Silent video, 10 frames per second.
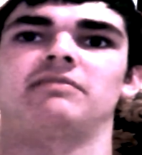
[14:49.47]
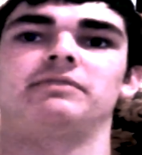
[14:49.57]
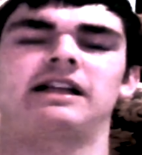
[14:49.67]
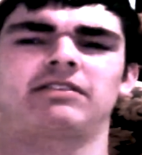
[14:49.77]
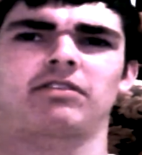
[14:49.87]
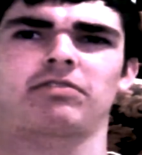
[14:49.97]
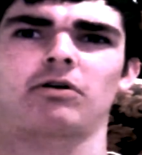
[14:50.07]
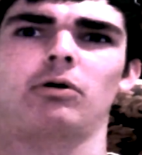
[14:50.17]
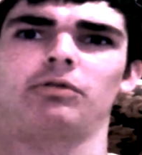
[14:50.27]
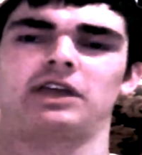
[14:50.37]
But that's the
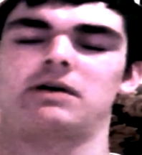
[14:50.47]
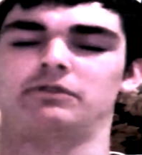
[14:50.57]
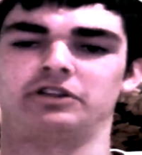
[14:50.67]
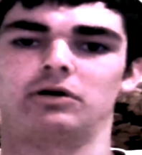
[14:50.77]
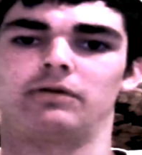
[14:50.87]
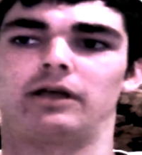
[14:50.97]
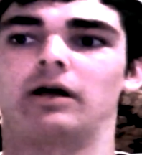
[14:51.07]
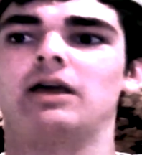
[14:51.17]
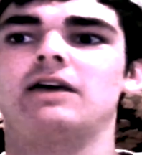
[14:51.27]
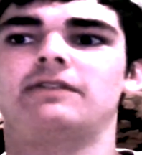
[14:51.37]
whole thing I wanted to go in there.
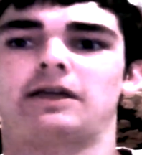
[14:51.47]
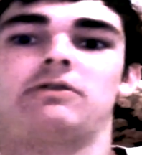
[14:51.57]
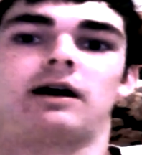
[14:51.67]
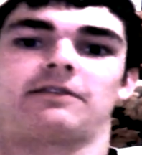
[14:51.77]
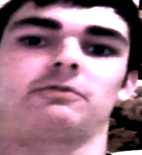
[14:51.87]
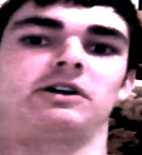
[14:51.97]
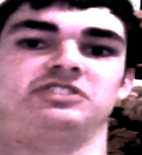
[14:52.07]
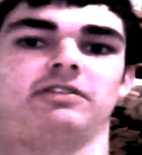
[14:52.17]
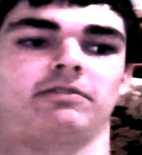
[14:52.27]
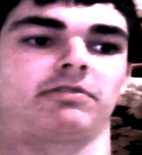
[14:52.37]
Thank you guys for
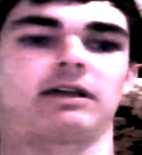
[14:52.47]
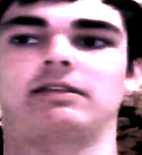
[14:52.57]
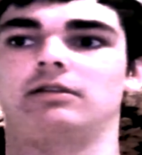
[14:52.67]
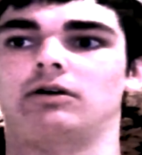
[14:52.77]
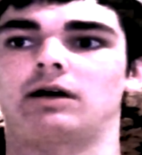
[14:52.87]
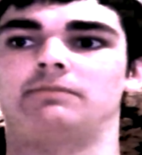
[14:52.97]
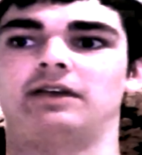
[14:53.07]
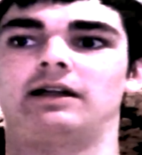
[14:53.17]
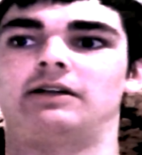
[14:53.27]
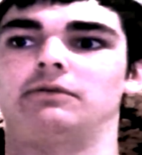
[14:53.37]
watching this insanely long
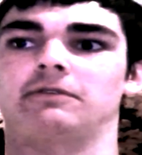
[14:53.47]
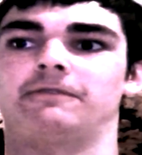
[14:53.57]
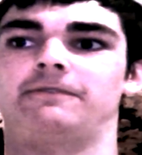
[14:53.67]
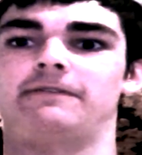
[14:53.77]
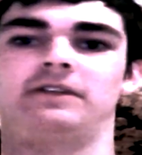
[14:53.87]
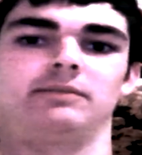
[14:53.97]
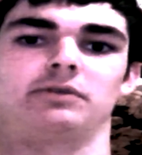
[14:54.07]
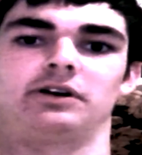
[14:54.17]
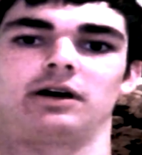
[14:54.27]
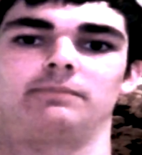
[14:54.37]
update. I know it's a
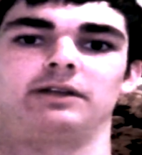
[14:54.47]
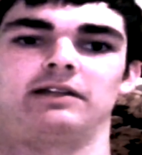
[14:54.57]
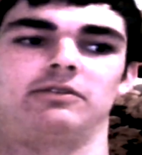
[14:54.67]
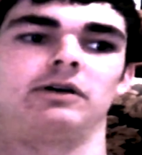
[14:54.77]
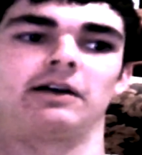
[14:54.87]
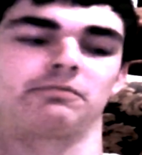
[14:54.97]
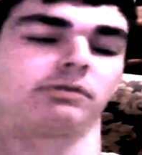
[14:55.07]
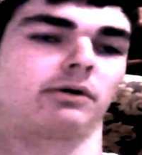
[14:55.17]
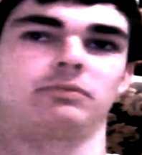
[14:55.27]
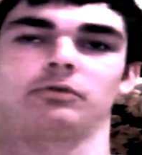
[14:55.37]
15-minute update, and you guys
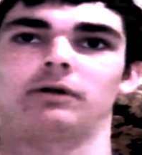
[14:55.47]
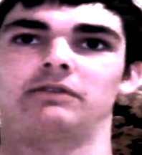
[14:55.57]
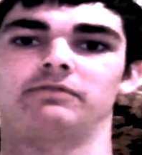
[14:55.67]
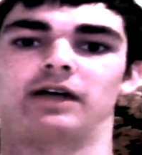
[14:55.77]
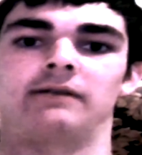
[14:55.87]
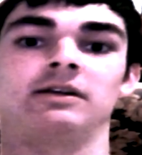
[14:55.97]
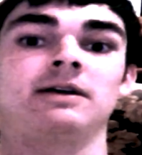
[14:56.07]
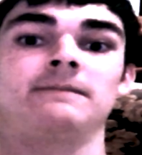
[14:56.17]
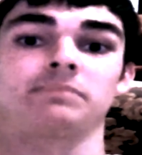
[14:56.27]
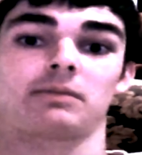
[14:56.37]
probably weren't ready for that.
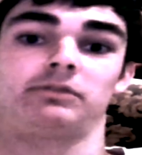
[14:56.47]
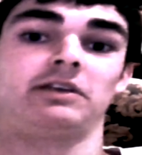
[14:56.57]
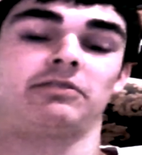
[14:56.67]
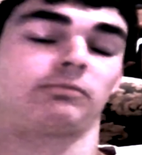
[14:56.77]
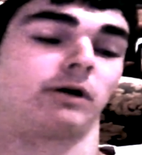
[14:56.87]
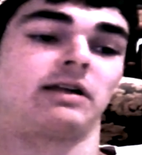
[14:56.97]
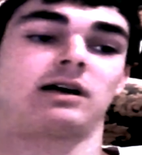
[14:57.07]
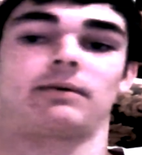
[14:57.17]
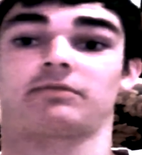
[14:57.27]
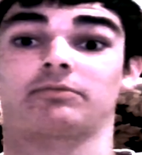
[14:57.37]
Please rate,
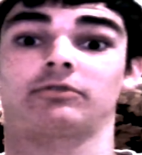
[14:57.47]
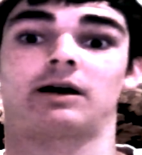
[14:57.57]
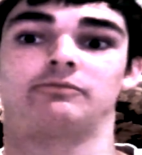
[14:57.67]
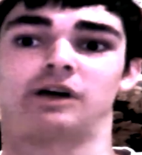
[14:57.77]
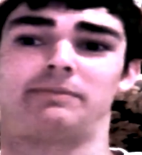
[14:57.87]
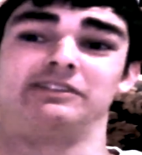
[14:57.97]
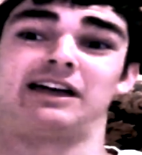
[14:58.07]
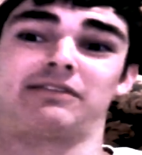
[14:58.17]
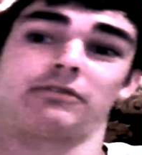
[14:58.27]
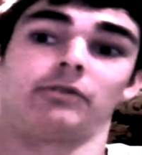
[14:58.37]
comment, subscribe, drop a
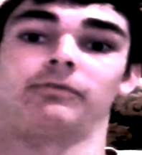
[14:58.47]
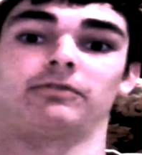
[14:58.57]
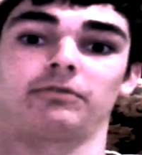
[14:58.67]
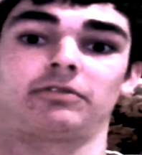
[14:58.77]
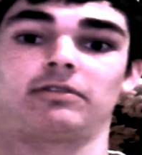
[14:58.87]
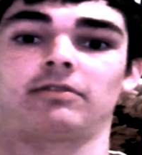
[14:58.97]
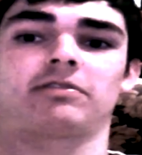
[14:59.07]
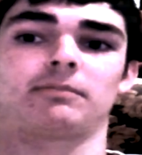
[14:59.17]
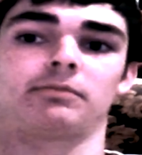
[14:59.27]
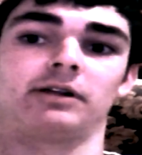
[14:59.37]
like so your friends will see this. This is
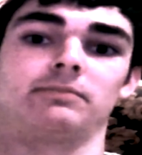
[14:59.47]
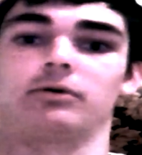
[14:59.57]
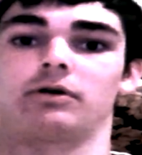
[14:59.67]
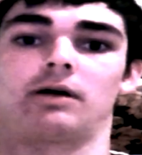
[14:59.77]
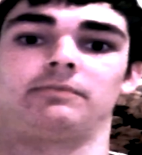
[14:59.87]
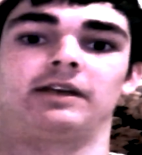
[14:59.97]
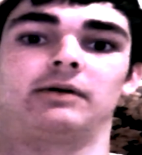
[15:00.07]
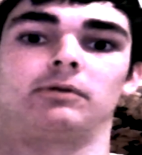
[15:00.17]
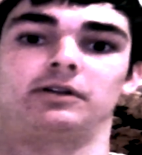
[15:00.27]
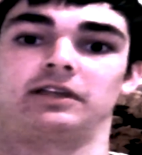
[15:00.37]
a pretty important update. I
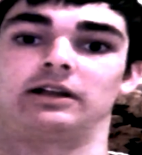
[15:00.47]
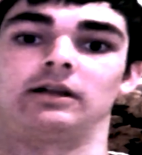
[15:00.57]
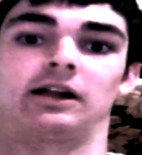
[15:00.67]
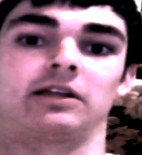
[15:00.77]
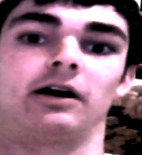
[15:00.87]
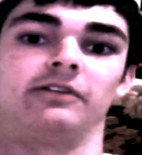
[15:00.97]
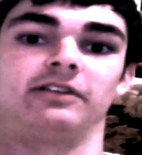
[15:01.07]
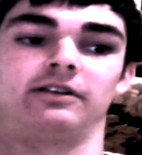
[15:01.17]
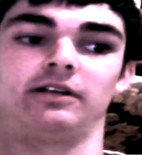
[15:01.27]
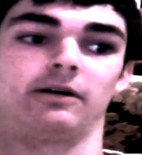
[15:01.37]
wanted to get a lot of content
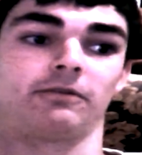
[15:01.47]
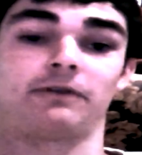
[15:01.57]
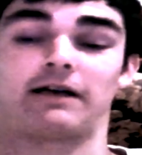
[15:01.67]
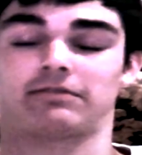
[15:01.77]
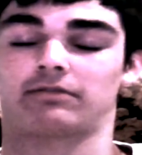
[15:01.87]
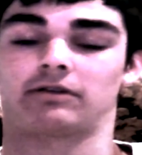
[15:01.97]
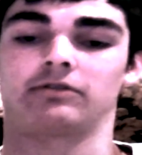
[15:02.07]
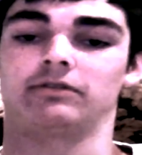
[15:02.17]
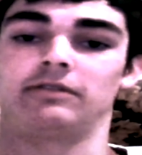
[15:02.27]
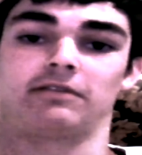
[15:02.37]
in here as fast as I
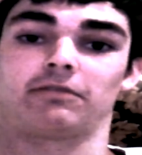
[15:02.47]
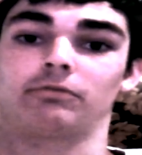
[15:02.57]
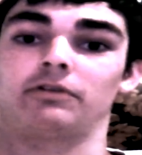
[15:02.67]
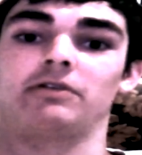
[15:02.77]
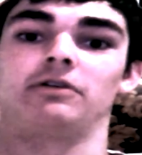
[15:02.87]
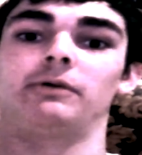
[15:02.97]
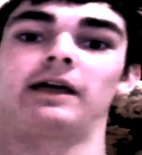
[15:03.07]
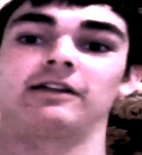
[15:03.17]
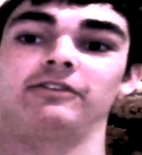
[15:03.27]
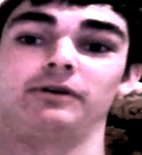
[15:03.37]
could, is really the only way I
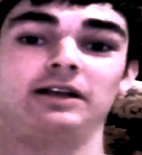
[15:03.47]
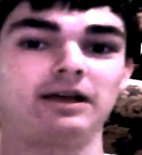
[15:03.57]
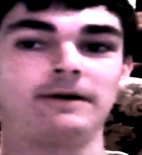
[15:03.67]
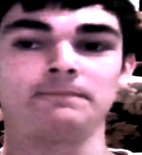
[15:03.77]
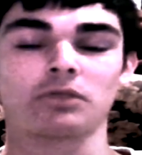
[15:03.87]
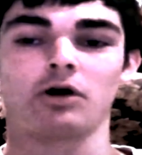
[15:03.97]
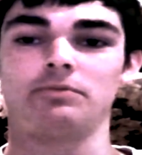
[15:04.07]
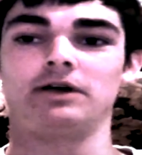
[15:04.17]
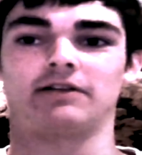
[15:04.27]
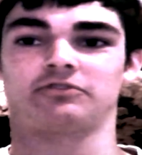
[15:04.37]
could do it. Hope you
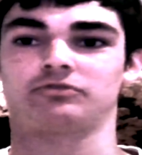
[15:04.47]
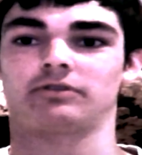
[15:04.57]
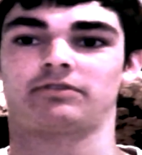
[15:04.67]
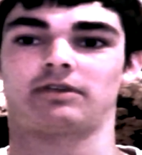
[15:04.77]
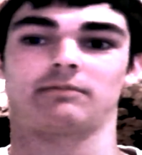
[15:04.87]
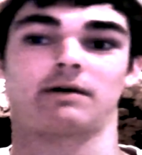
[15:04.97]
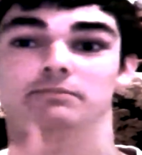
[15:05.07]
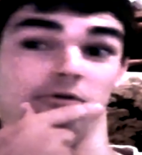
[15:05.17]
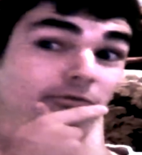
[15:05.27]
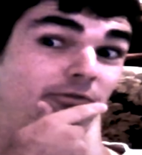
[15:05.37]
guys enjoyed seeing my
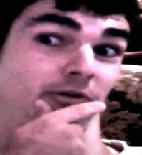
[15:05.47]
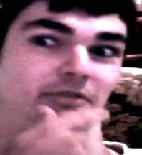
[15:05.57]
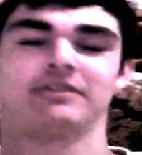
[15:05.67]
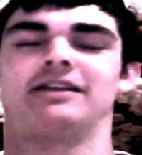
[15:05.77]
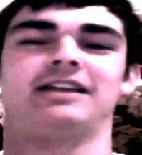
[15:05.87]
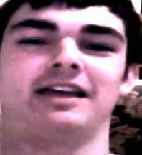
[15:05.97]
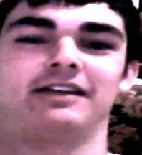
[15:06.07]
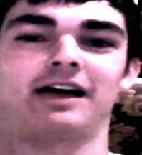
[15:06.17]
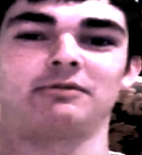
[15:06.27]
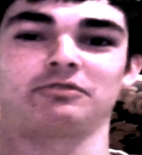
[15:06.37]
beautiful face again, and
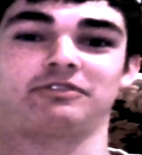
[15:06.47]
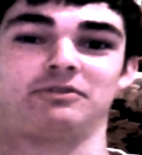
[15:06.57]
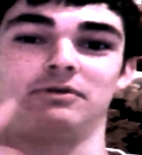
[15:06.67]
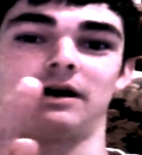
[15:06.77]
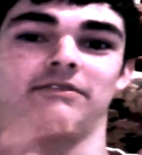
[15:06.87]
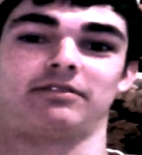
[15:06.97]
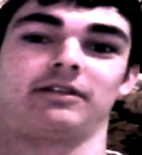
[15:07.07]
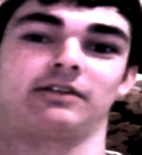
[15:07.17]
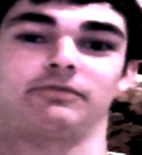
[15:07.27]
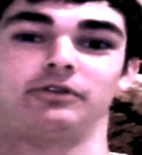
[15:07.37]
I will see you guys in the
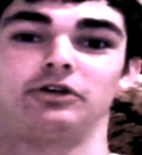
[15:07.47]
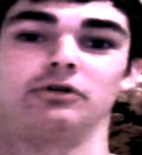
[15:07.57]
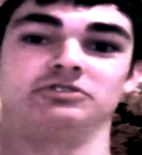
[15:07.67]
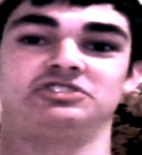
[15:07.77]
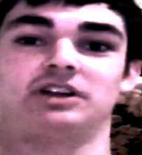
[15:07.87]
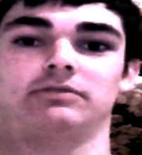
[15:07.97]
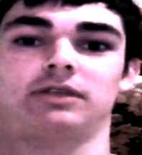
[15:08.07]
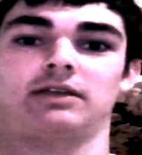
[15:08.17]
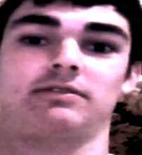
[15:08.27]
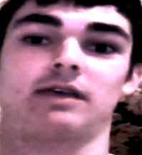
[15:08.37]
next video.
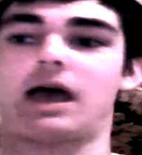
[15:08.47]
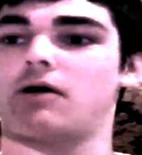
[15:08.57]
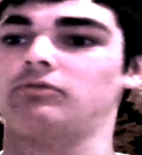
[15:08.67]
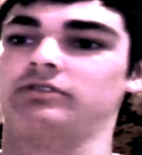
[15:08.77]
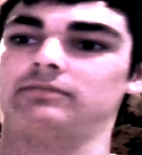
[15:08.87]
Shadowlands out.